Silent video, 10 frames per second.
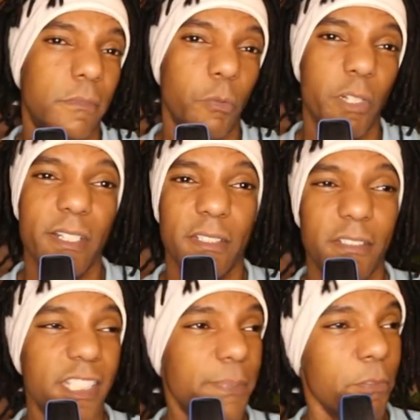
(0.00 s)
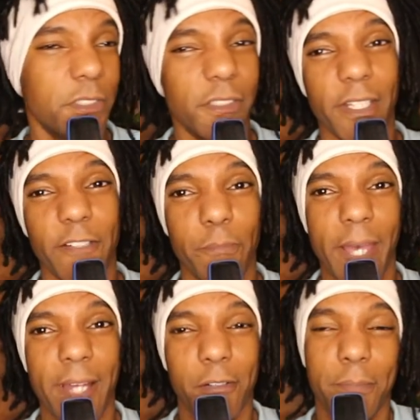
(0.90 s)
3 to 6% of
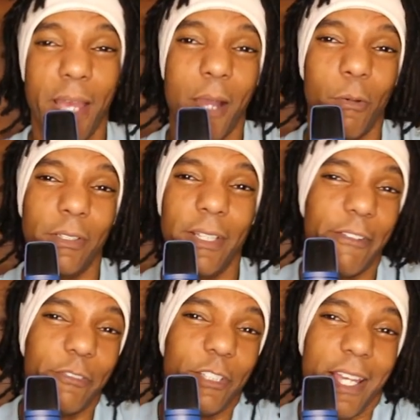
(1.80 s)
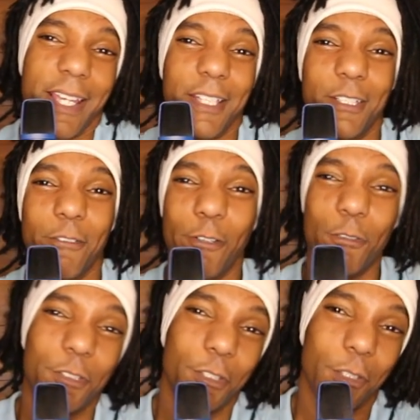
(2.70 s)
battery power left that I could
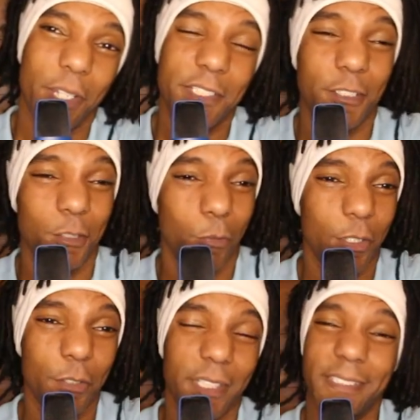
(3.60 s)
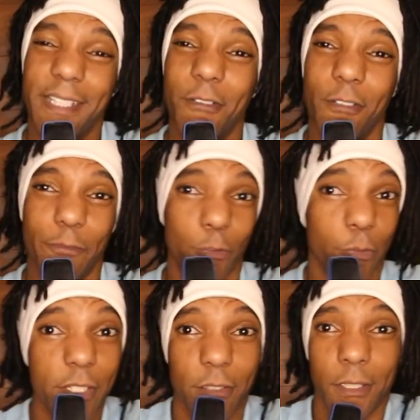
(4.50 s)
devote to the rest of the world, etc. For
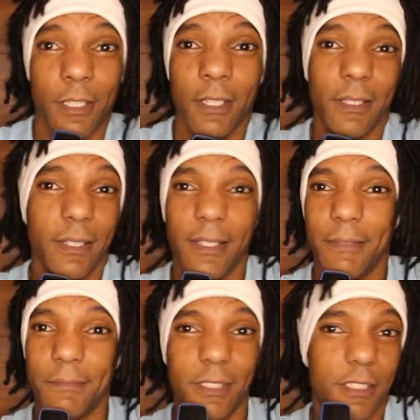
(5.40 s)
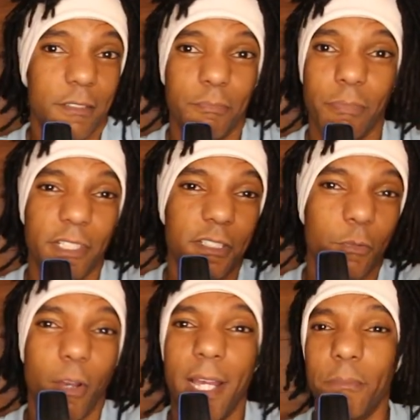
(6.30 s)
real, this
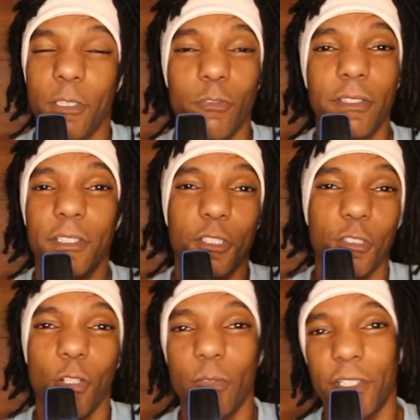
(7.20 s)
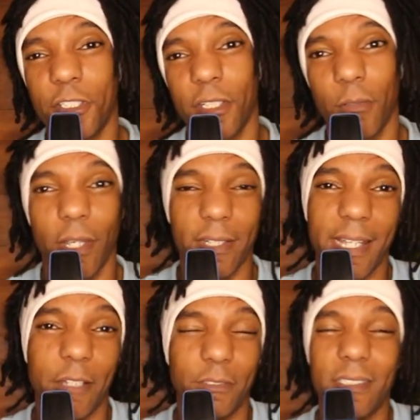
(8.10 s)
is why I'm doing this show and shit right
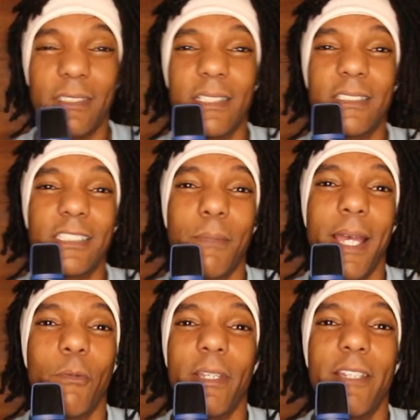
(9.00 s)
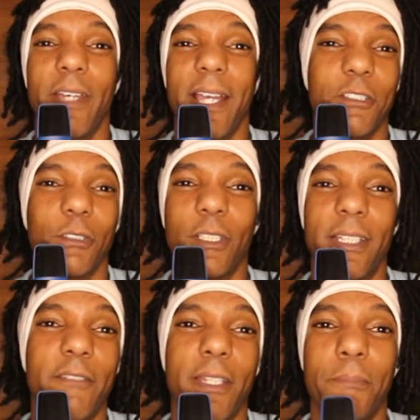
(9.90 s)
now. This is my way of actually
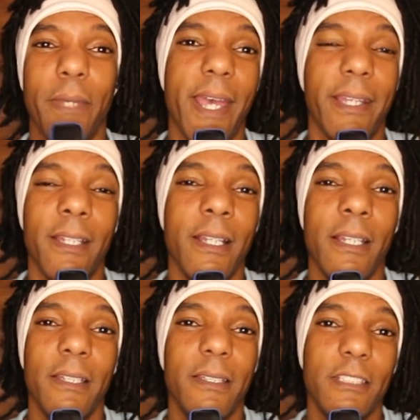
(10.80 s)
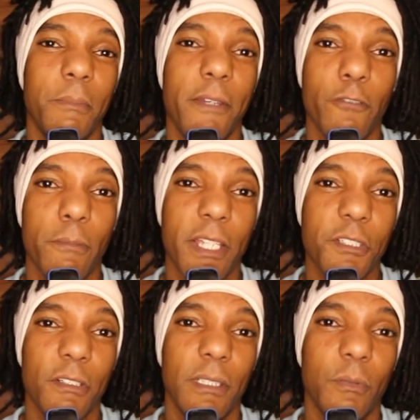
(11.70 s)
giving back some
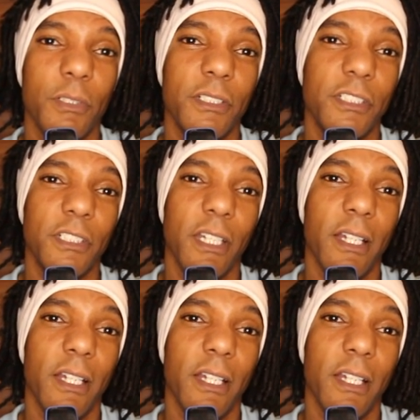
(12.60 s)
information that was